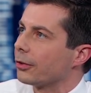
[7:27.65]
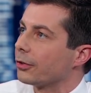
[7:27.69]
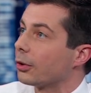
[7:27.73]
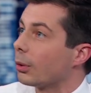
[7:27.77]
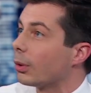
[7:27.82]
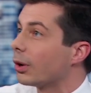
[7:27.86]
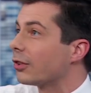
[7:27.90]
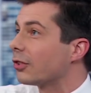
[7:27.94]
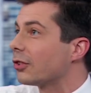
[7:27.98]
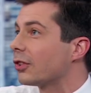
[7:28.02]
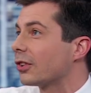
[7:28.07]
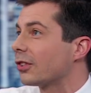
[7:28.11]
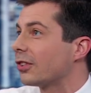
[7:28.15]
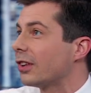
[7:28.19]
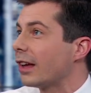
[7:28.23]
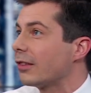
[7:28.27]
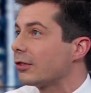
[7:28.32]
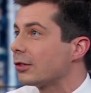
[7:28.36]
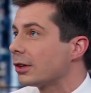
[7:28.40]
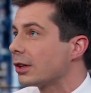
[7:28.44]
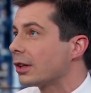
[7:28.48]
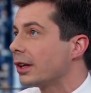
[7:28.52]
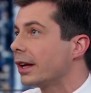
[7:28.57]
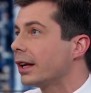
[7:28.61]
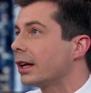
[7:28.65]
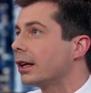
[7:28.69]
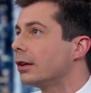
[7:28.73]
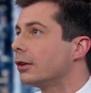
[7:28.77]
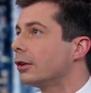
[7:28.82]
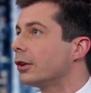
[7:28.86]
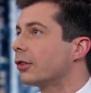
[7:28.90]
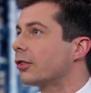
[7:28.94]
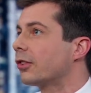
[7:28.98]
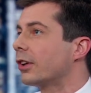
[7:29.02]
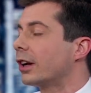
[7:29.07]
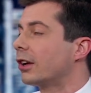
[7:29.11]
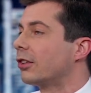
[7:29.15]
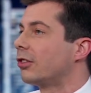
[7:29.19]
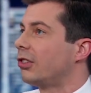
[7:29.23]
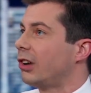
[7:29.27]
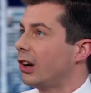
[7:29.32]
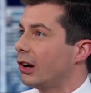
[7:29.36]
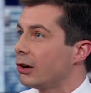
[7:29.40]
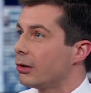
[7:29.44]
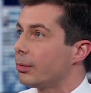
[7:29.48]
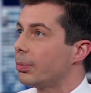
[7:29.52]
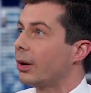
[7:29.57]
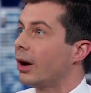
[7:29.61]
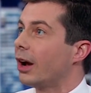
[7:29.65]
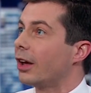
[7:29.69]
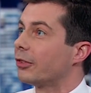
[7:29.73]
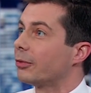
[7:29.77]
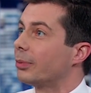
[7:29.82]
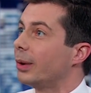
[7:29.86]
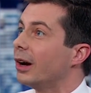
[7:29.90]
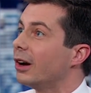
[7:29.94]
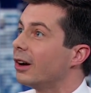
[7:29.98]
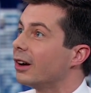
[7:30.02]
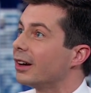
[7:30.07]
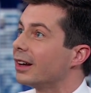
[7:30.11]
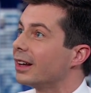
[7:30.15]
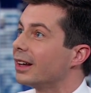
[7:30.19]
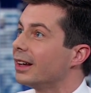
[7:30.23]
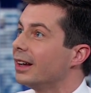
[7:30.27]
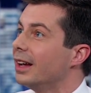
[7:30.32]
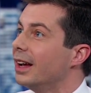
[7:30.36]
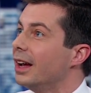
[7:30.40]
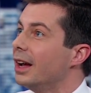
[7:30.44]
So what does success look like? It looks like shared prosperity,